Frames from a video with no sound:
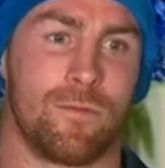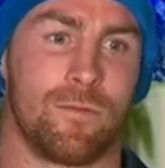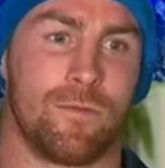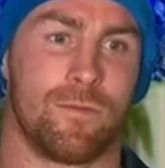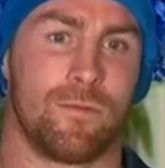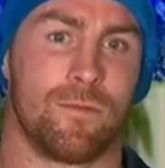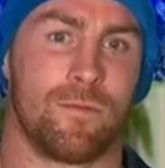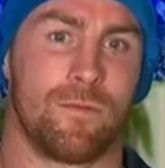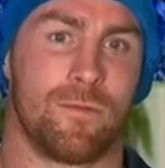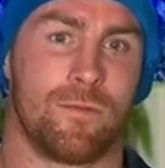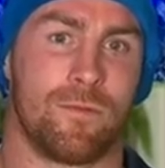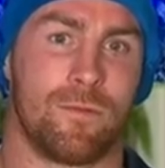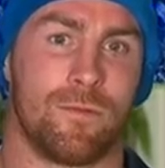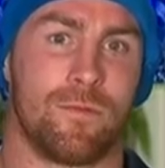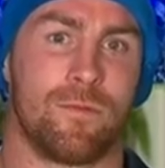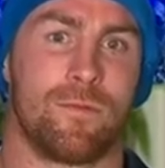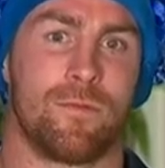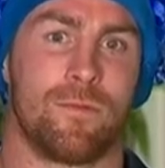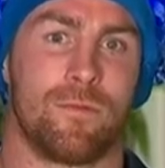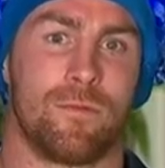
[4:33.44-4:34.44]

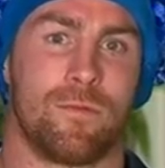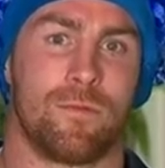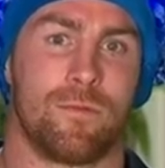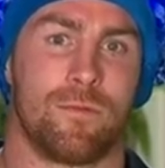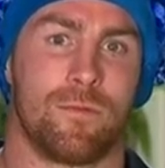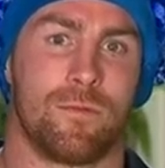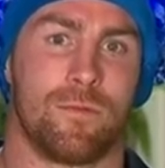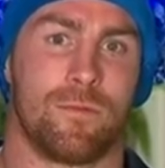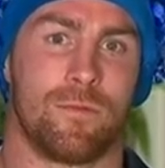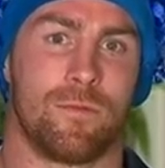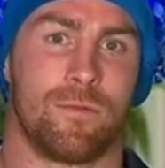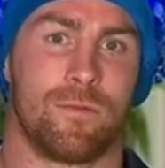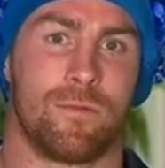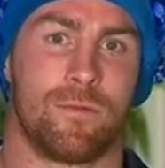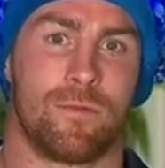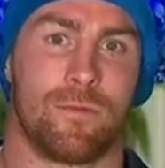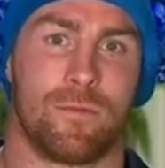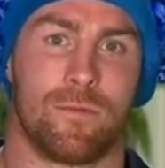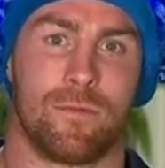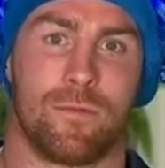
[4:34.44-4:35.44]

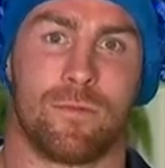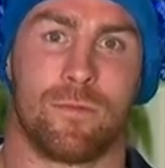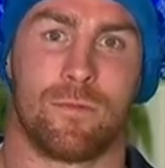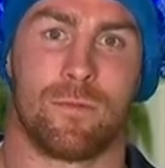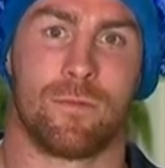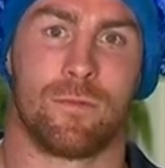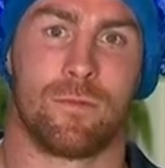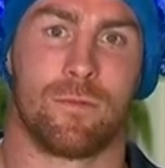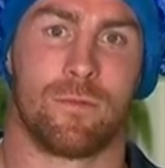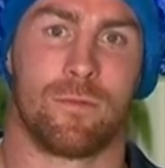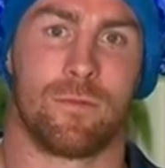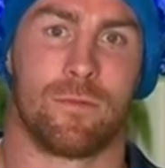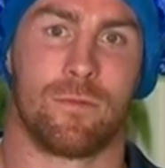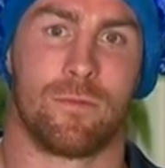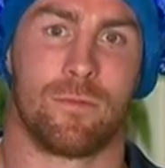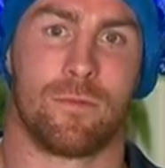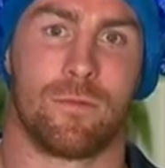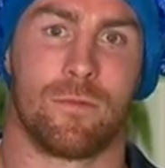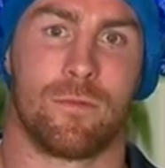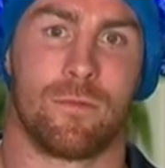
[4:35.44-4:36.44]

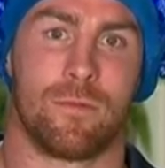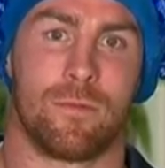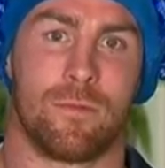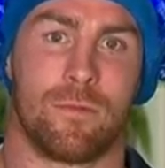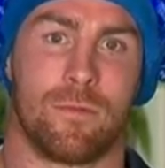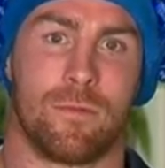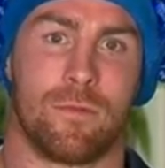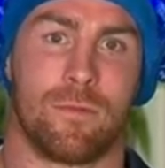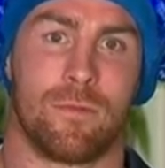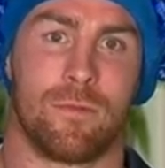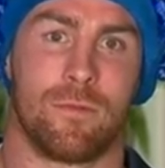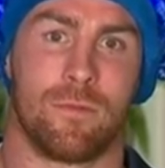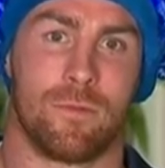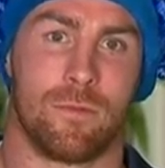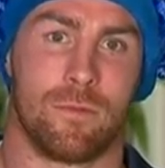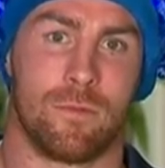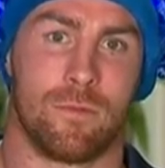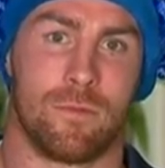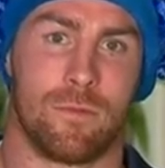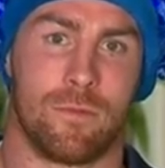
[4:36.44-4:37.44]

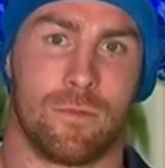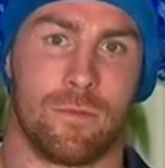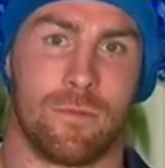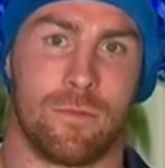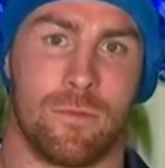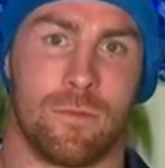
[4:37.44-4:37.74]
The person shown says nothing.